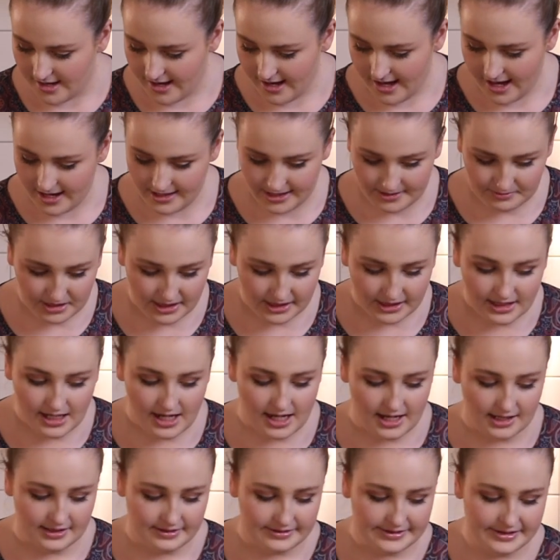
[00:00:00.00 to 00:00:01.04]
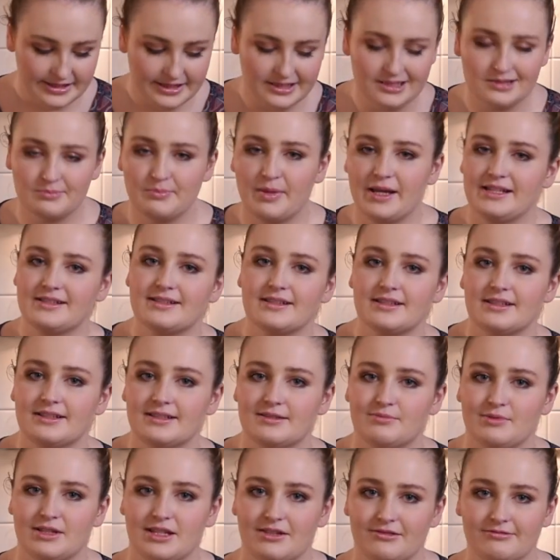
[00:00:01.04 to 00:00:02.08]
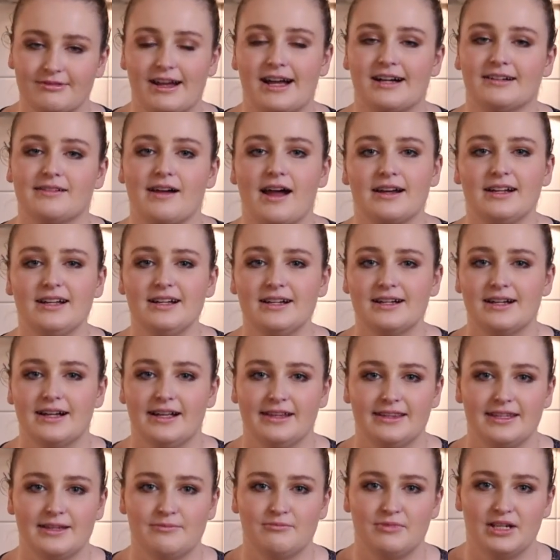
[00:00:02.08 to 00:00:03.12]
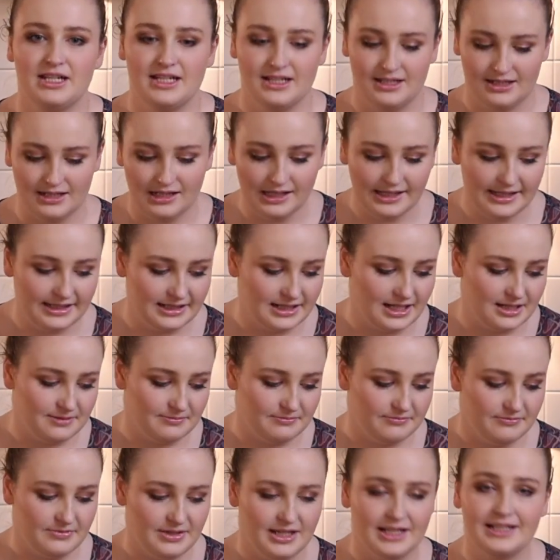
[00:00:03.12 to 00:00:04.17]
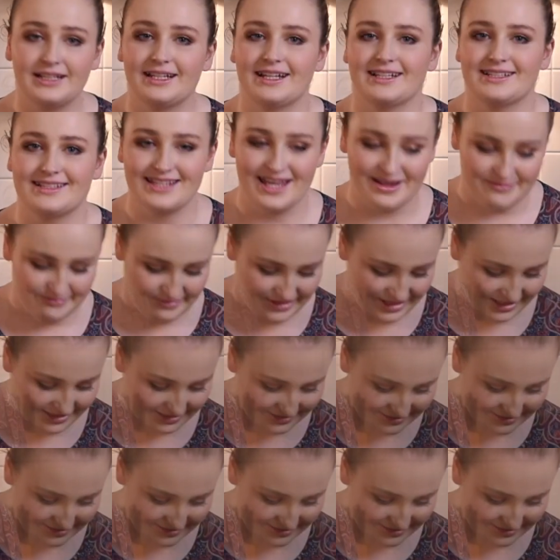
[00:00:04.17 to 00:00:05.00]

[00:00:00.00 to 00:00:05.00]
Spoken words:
And I'm going to cut 6 pieces with the round cutter, and then we can clean up and get stamping.